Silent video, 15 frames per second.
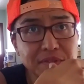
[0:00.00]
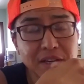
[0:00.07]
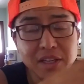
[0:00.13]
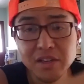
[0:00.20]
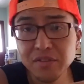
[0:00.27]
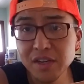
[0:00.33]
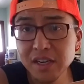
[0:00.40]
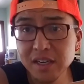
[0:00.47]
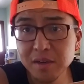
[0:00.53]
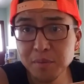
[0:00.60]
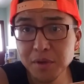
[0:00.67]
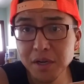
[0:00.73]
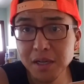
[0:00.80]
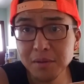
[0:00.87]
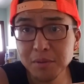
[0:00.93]
I never had a
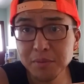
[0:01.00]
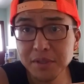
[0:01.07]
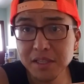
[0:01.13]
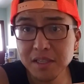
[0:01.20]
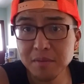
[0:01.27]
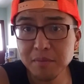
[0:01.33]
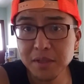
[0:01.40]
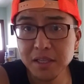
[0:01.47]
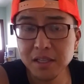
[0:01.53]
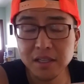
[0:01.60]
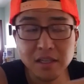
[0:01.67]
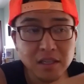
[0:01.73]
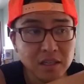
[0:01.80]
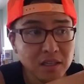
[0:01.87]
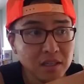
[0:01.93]
problem eating meat.
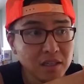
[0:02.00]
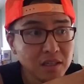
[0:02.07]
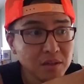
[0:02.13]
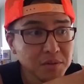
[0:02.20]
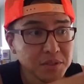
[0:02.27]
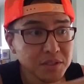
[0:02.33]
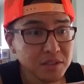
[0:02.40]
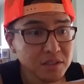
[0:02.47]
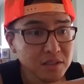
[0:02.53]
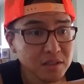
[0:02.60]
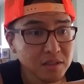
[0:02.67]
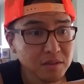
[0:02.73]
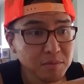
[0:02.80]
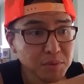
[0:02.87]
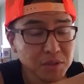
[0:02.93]
It was just
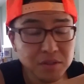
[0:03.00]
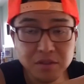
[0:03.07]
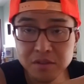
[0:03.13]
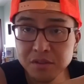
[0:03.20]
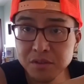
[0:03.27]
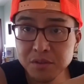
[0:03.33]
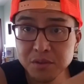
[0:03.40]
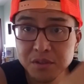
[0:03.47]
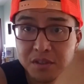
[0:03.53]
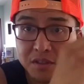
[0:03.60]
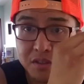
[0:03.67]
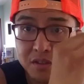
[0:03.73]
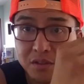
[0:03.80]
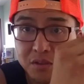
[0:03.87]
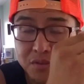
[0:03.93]
a personal choice
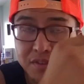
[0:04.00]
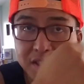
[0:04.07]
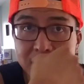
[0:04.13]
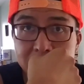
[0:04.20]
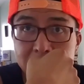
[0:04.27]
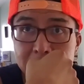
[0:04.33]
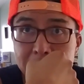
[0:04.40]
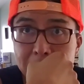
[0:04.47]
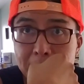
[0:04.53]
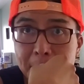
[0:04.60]
to go vegan.